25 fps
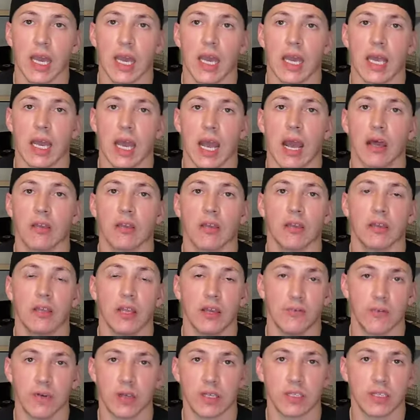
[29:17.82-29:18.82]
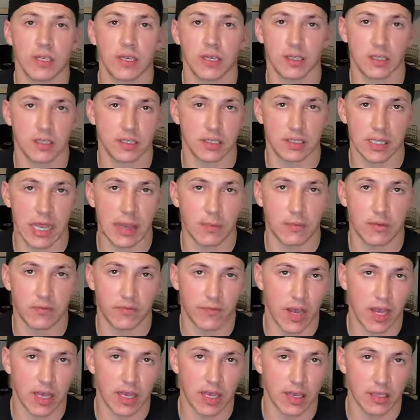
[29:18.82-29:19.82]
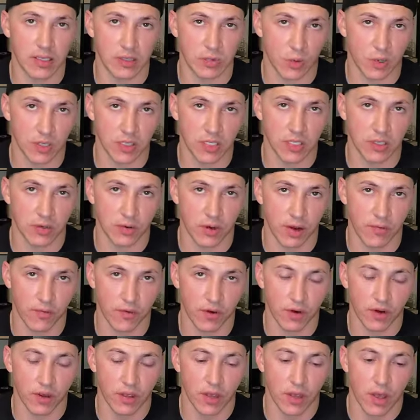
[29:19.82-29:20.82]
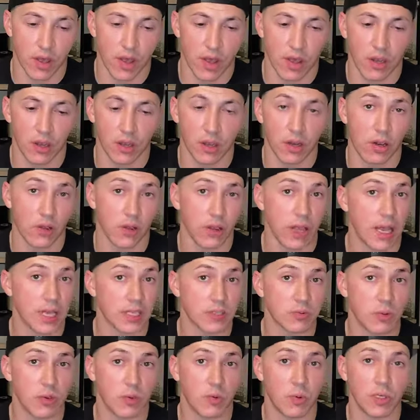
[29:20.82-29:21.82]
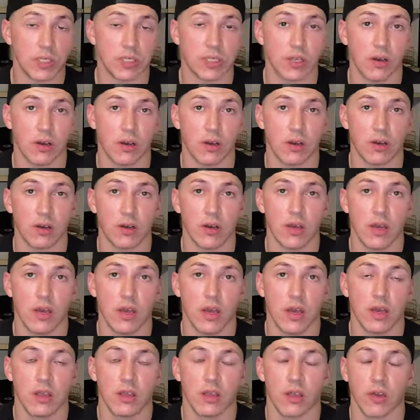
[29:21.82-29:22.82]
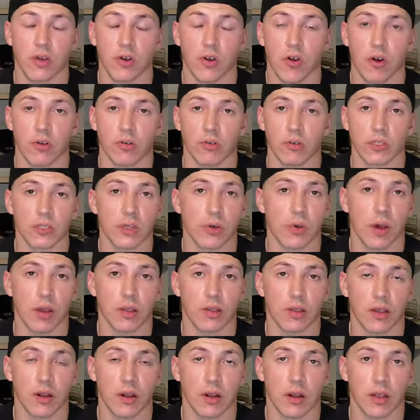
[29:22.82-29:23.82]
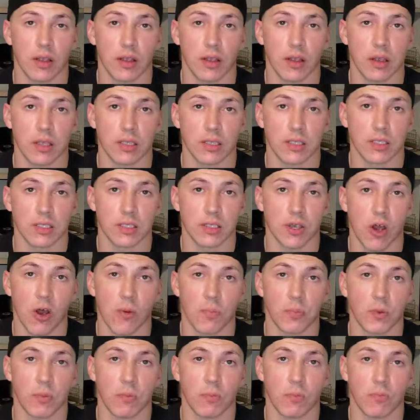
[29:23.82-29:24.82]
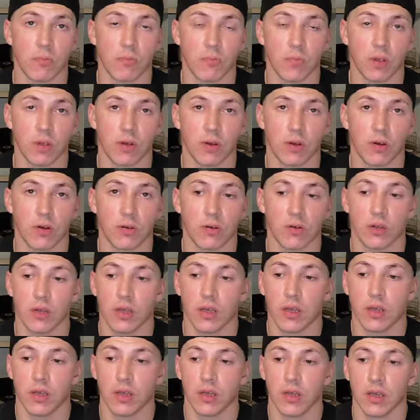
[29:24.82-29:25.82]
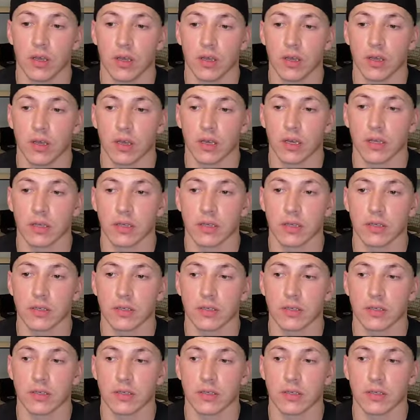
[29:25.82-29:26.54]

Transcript: and how the defense couldn't stop the Vikings whatsoever. You know, last week we saw the Cardinals go out there and, and stomp the, you know, uh,